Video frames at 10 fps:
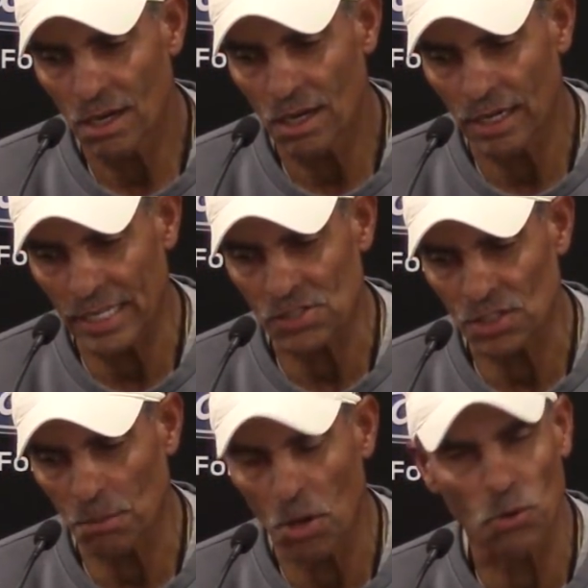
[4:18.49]
against
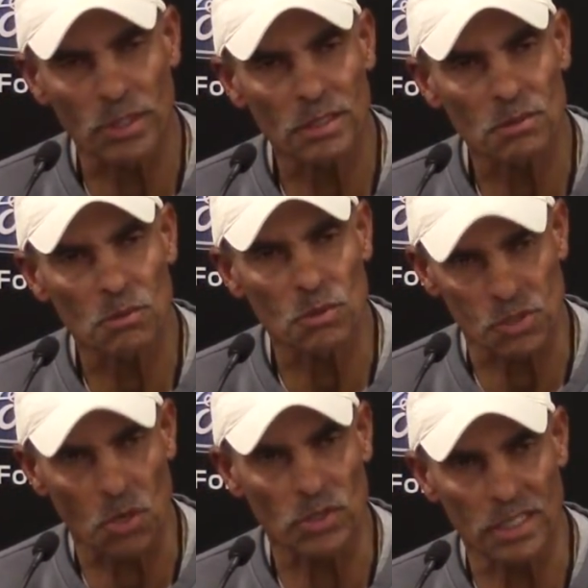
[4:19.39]
an opponent was
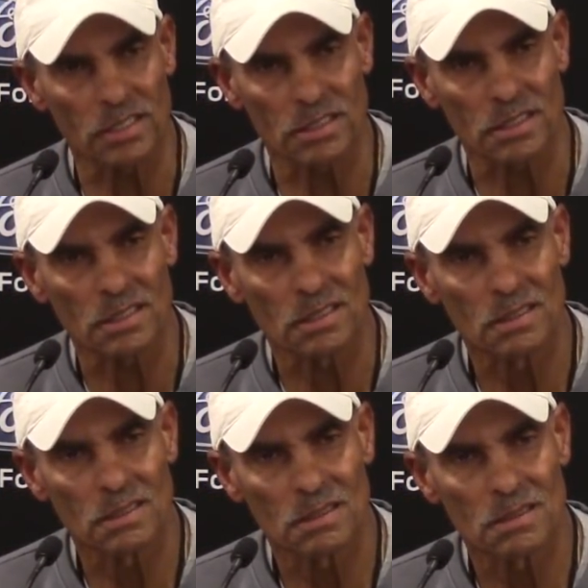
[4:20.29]
Tony Dungy.
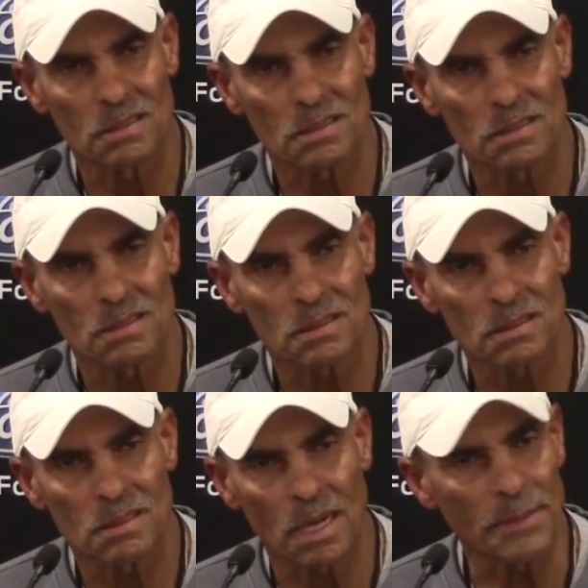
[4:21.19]

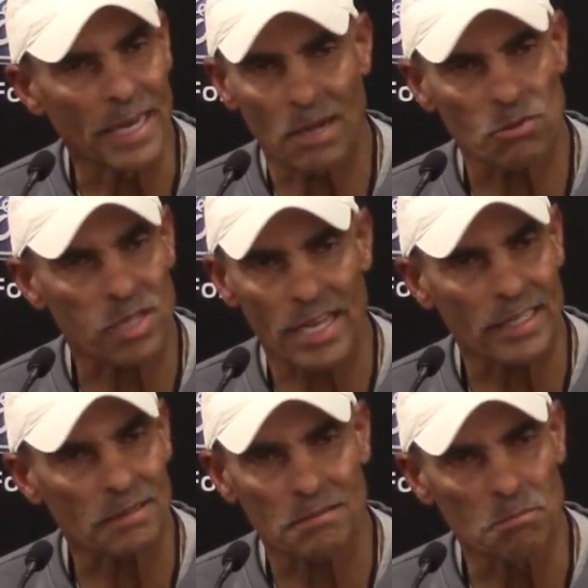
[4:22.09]
I mean, I was
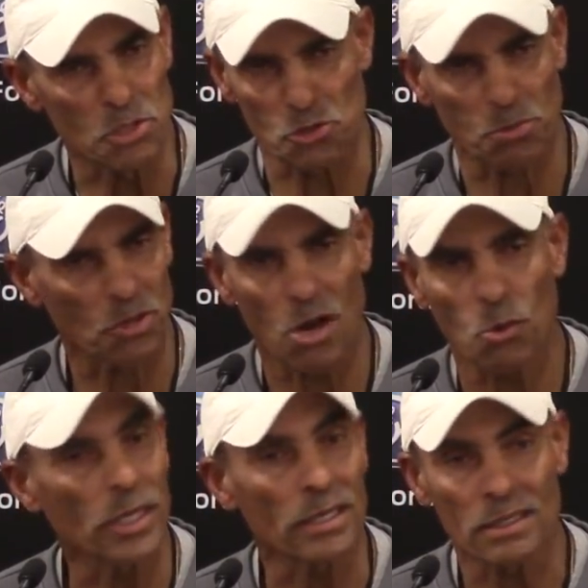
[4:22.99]
like miserable all
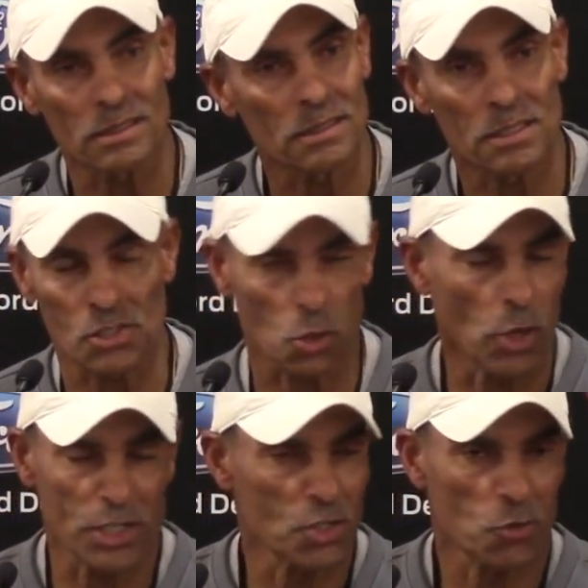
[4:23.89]
week because the
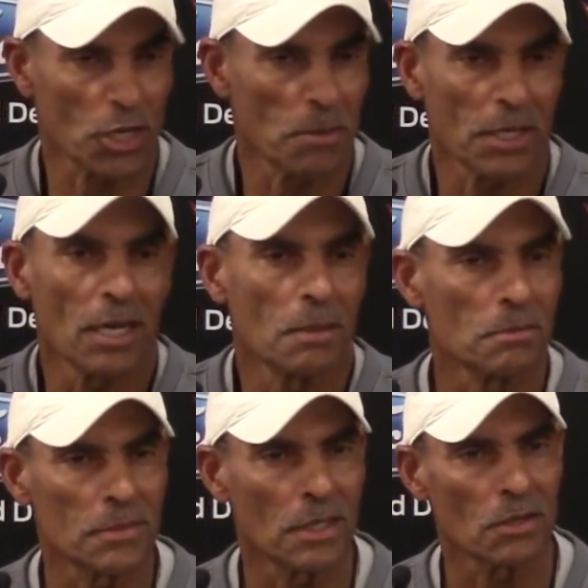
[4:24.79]
questions were coming up.
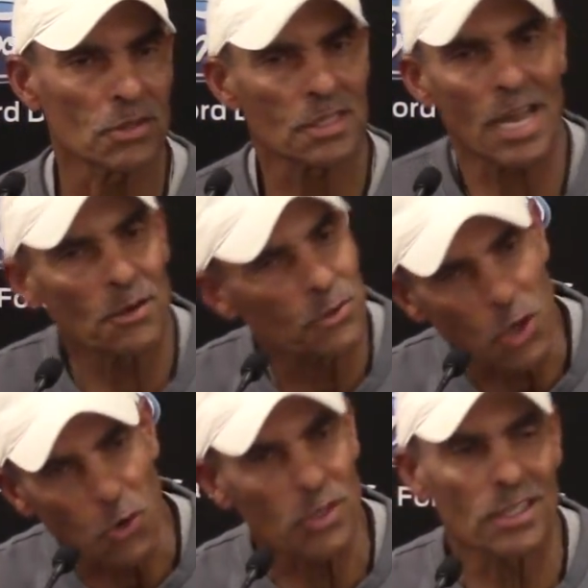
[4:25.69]
You know, how is
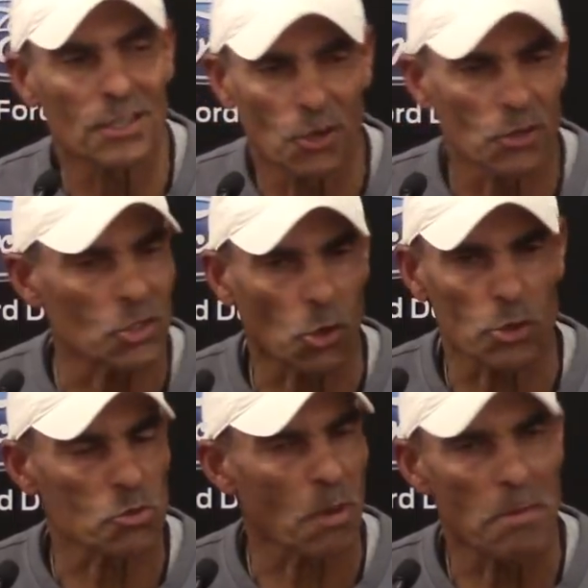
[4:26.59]
Tony, you know, and
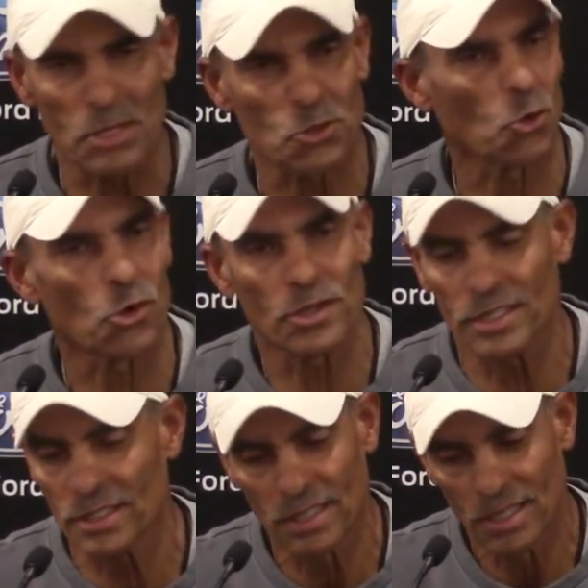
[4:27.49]
Tony was my mentor
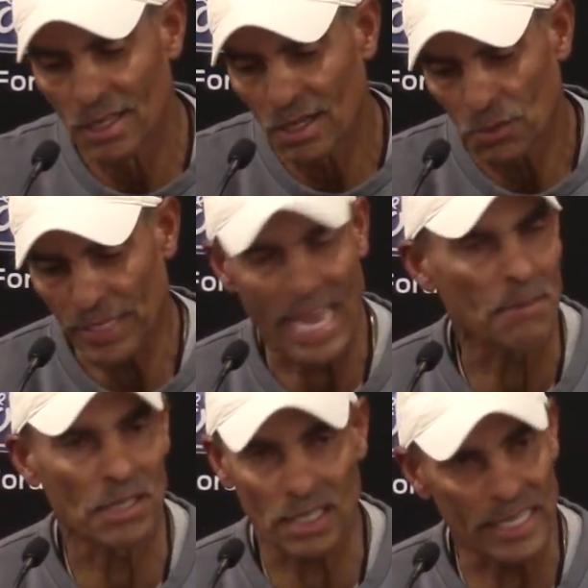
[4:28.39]
and we
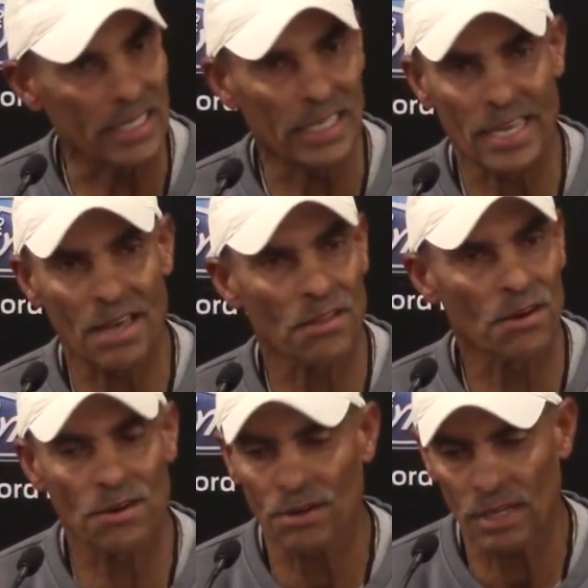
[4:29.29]
came in the league
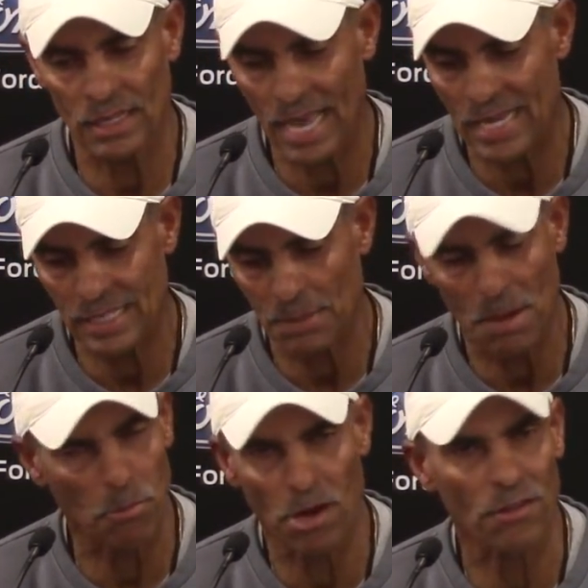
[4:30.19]
together. The guy's like
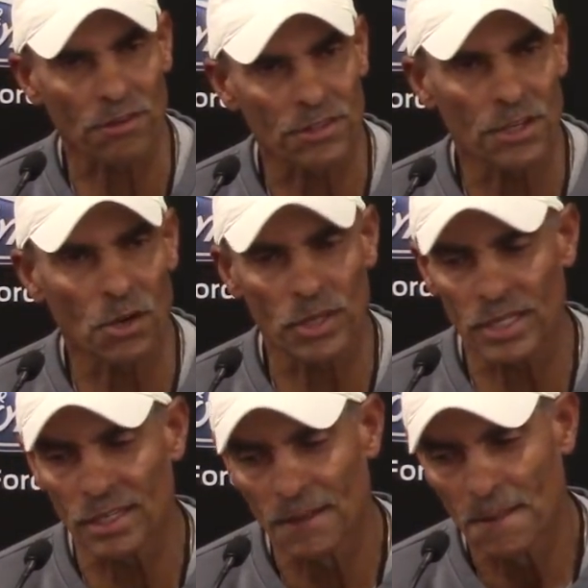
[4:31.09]
my brother, you know,
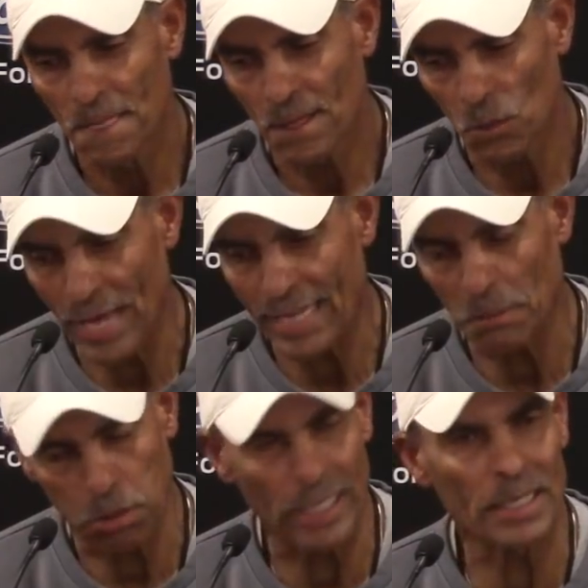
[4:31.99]
and we had to
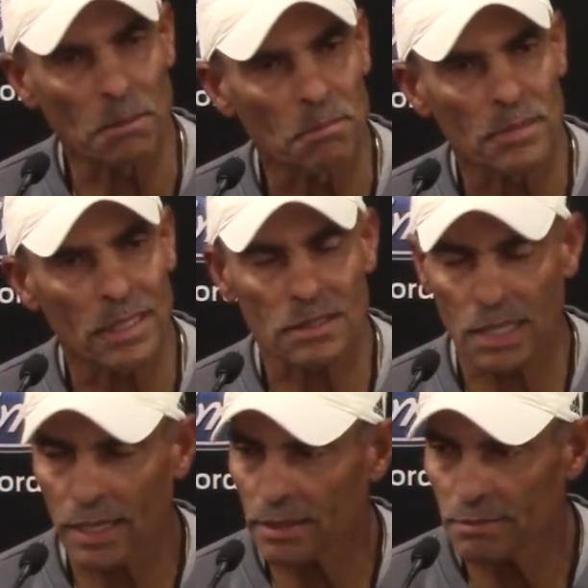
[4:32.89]
play him. And I was like,